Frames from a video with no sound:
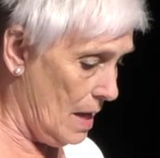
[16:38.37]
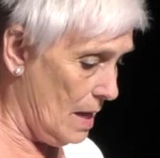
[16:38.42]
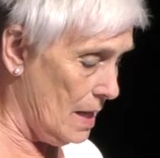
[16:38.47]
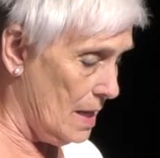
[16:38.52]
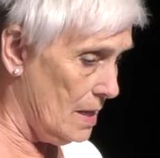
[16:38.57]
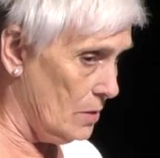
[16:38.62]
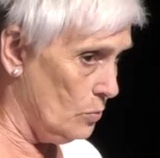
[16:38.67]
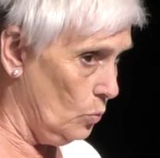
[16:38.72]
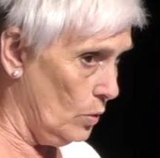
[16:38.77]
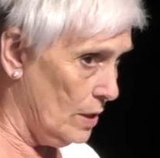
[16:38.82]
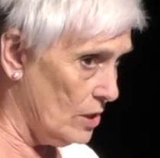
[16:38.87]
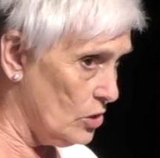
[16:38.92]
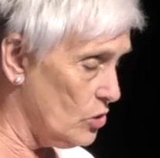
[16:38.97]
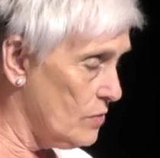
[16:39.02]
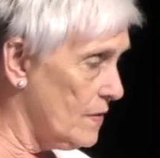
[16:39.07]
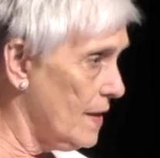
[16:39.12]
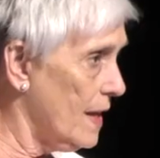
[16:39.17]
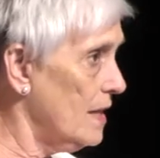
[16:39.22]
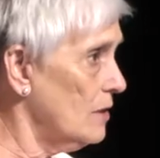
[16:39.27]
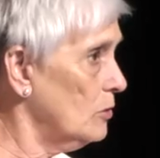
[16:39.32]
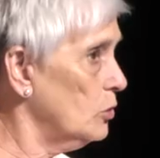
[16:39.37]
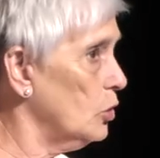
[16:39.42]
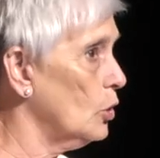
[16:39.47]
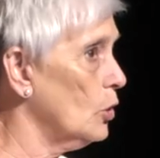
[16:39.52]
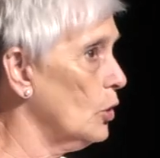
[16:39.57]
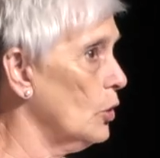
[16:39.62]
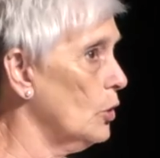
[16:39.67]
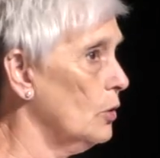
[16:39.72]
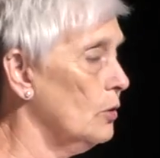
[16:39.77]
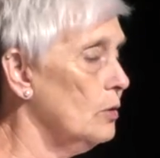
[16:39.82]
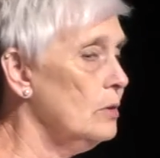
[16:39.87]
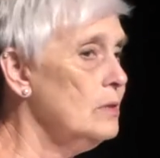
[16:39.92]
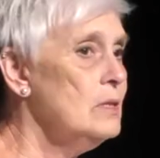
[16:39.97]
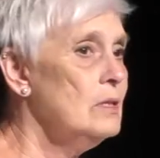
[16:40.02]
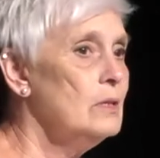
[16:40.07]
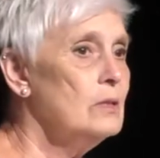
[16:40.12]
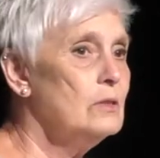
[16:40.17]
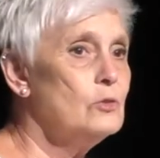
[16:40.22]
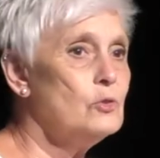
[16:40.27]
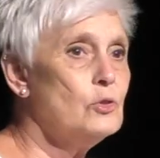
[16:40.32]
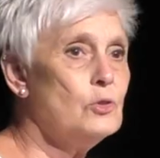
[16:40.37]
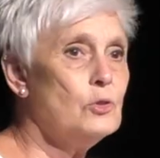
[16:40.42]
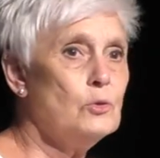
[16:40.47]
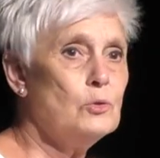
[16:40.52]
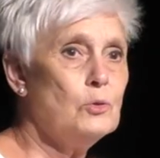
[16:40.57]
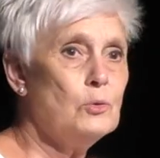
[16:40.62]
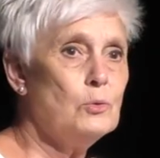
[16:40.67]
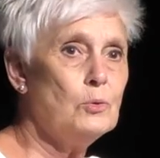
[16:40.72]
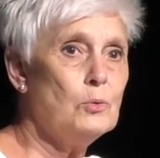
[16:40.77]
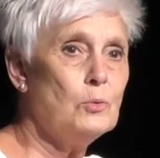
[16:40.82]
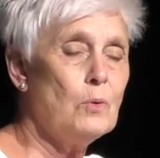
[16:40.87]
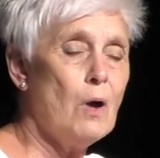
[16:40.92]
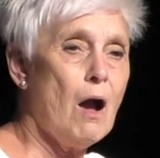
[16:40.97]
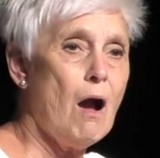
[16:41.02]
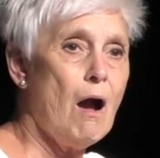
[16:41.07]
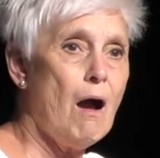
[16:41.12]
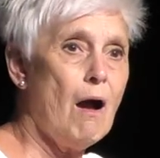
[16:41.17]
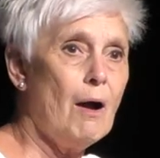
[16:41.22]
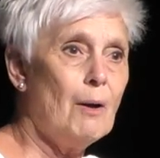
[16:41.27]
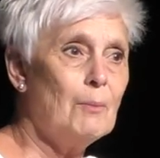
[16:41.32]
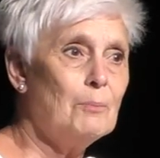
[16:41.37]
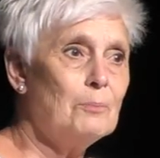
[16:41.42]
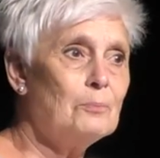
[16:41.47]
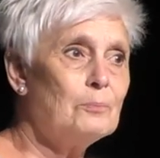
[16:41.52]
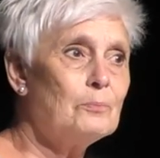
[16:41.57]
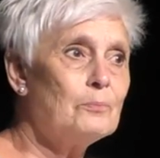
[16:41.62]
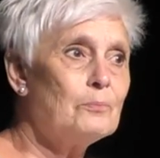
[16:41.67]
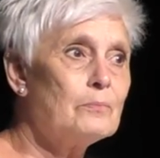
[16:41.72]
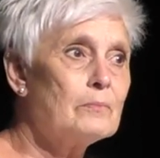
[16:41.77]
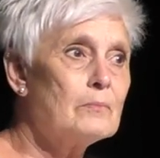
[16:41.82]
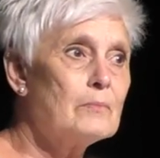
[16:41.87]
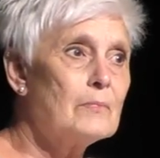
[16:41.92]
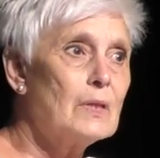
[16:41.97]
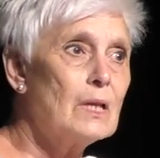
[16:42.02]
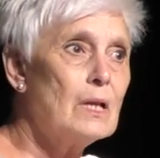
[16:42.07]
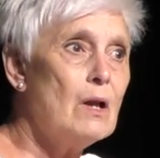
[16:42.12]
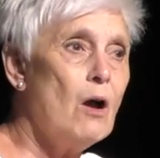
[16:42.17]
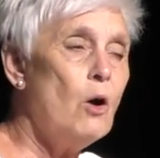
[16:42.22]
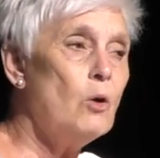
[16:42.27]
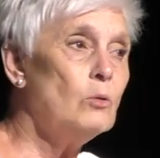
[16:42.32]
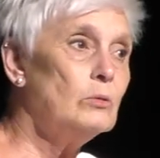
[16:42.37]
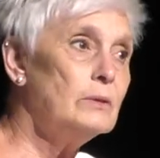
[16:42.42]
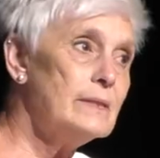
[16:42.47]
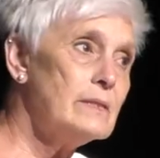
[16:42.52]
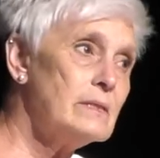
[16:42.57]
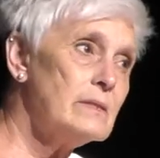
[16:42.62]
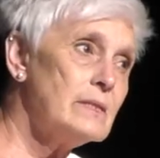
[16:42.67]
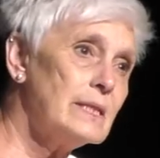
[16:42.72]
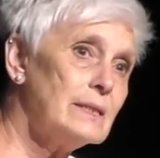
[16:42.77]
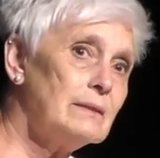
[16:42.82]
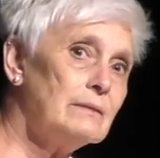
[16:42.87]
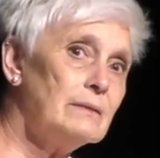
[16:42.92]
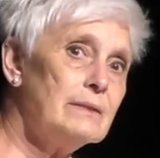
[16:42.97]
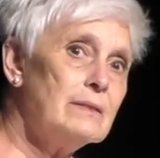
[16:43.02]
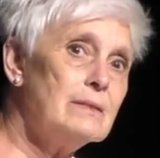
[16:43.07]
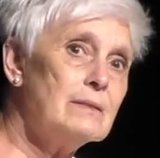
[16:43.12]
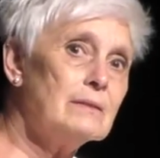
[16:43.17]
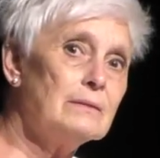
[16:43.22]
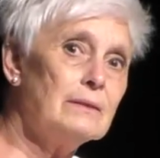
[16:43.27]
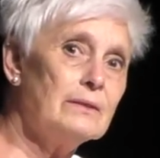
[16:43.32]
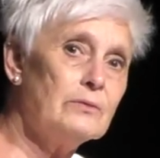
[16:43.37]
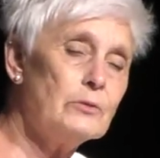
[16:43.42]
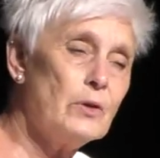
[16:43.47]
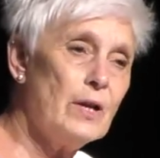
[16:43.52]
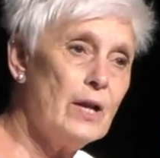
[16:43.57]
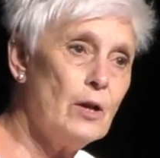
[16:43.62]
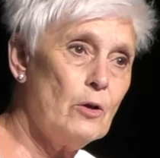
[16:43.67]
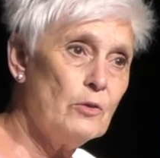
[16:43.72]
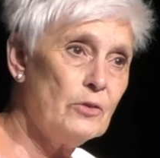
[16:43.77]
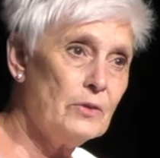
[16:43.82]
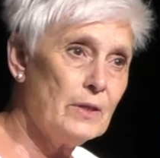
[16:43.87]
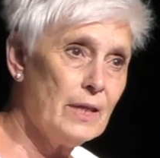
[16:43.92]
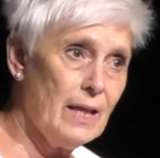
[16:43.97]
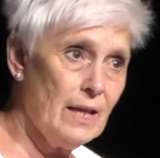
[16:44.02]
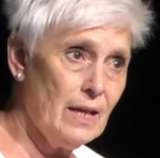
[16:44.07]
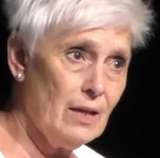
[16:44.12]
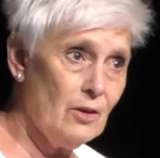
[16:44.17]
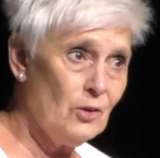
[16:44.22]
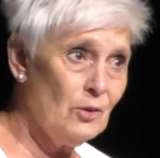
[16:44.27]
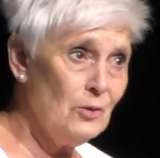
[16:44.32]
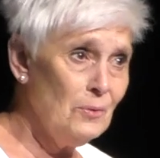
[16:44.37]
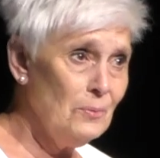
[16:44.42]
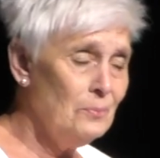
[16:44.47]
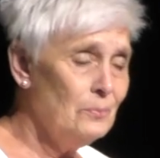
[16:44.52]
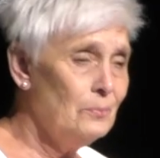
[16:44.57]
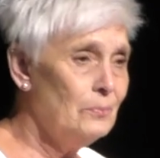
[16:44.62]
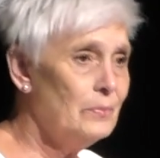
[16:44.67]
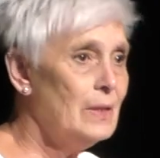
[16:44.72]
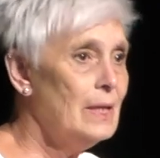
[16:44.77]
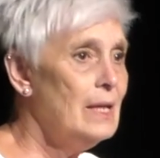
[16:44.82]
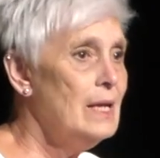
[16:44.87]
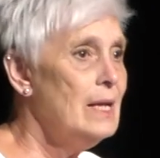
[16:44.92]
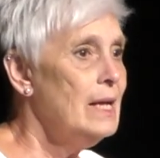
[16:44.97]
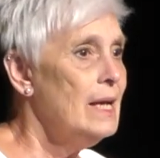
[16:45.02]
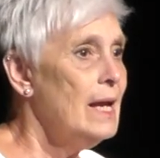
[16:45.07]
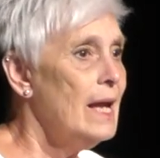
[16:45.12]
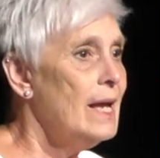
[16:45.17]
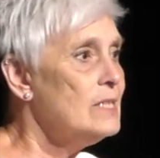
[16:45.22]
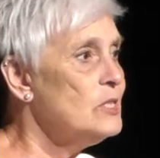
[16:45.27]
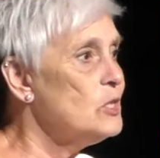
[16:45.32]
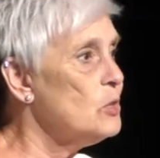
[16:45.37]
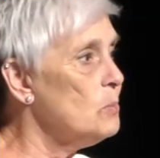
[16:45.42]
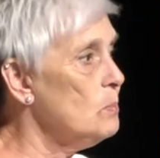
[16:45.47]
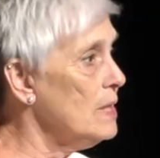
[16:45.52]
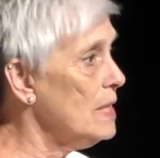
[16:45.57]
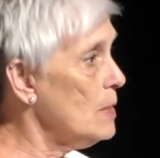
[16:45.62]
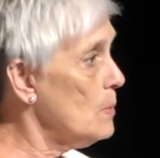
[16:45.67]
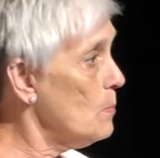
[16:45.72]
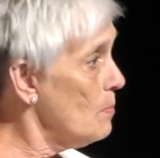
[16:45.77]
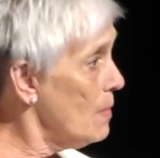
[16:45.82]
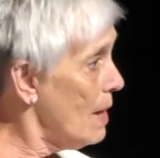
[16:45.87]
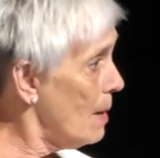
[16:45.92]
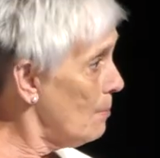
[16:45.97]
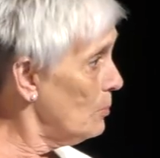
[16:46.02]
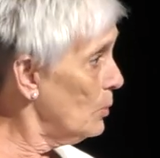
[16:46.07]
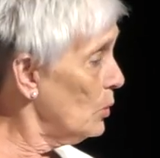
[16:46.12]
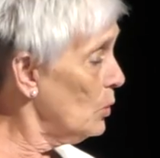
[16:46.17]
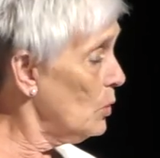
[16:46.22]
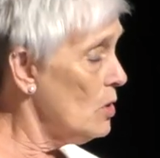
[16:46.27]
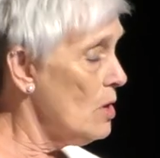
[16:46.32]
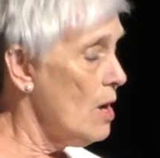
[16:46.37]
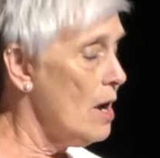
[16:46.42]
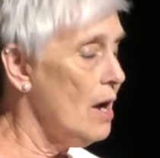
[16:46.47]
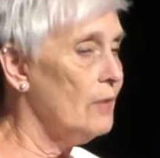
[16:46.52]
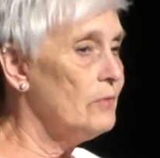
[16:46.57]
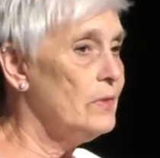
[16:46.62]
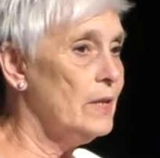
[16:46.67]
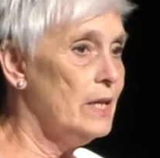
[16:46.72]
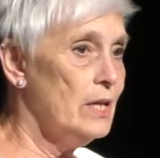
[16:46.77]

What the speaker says: in which they learn to holistically deliver health care and to be a member of the